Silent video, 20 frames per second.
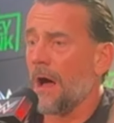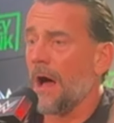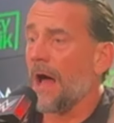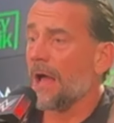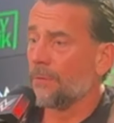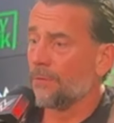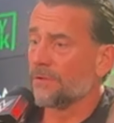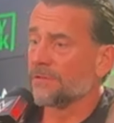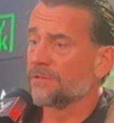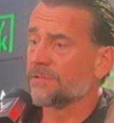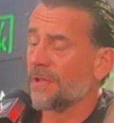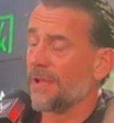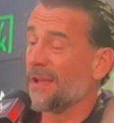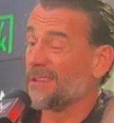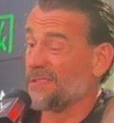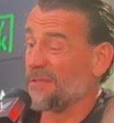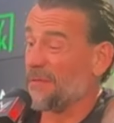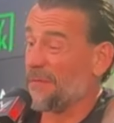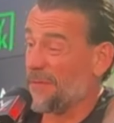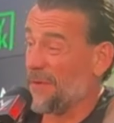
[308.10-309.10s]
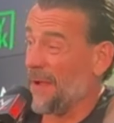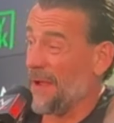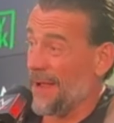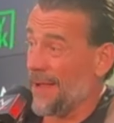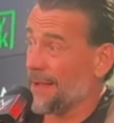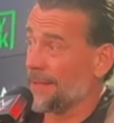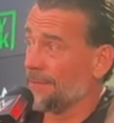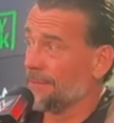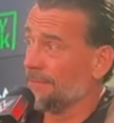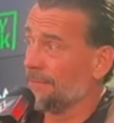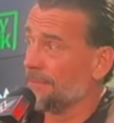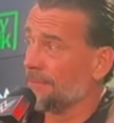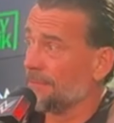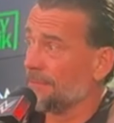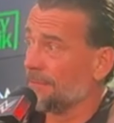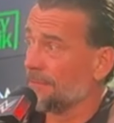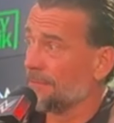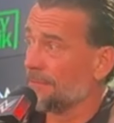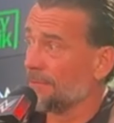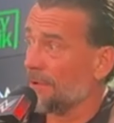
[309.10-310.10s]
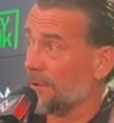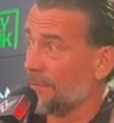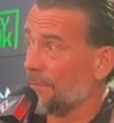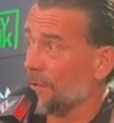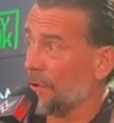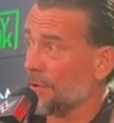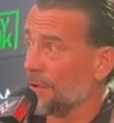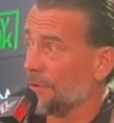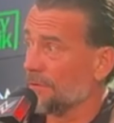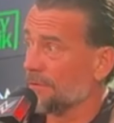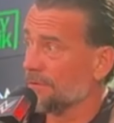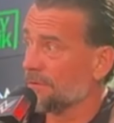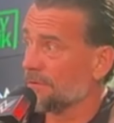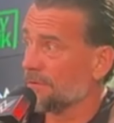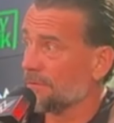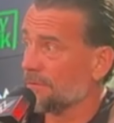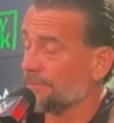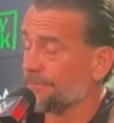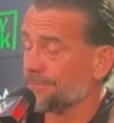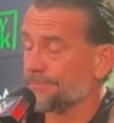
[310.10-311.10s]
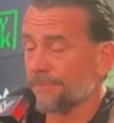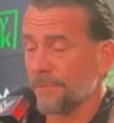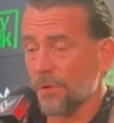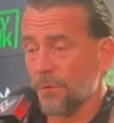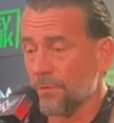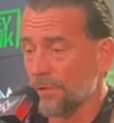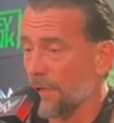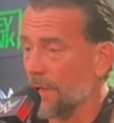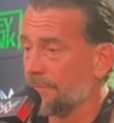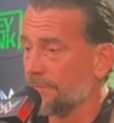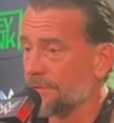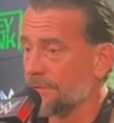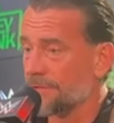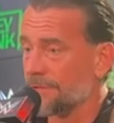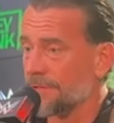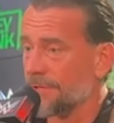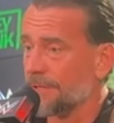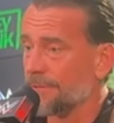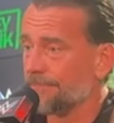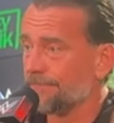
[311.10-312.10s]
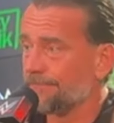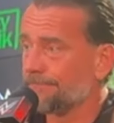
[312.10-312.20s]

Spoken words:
I will say, as a fan of hers, I'd love to see it.